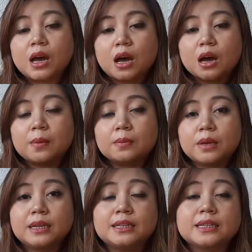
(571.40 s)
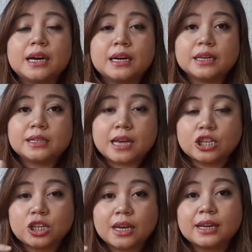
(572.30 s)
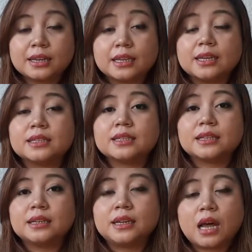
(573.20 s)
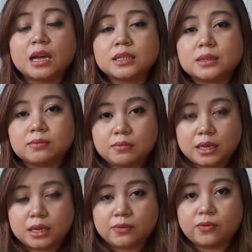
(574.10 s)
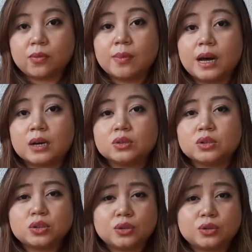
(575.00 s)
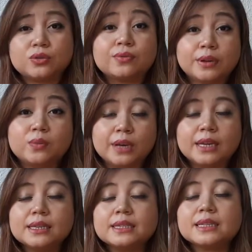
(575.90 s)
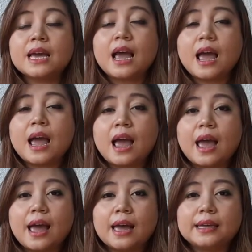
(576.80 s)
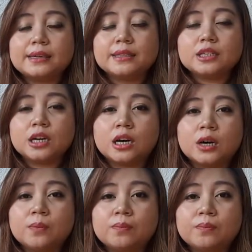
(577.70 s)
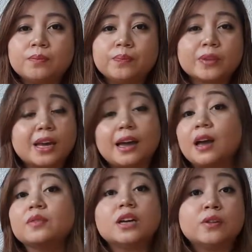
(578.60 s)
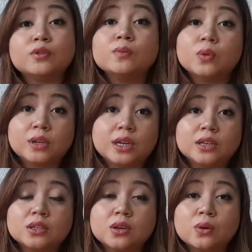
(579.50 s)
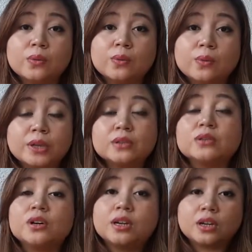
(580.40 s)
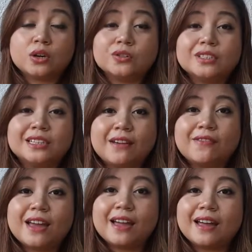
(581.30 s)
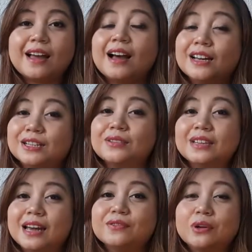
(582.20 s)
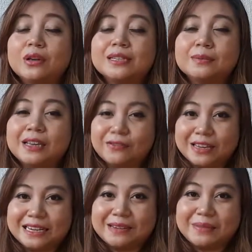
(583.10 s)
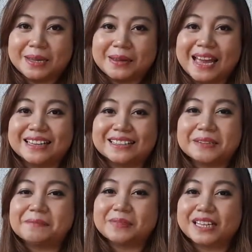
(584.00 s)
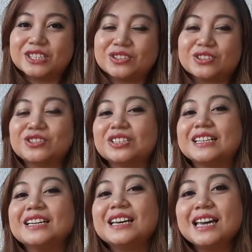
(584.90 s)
um, an entire sachet like this can last me for about two to three weeks. And um, I have that every morning. So whether or not I go to the cafe, I know that I've got some caffeine in me and that should usually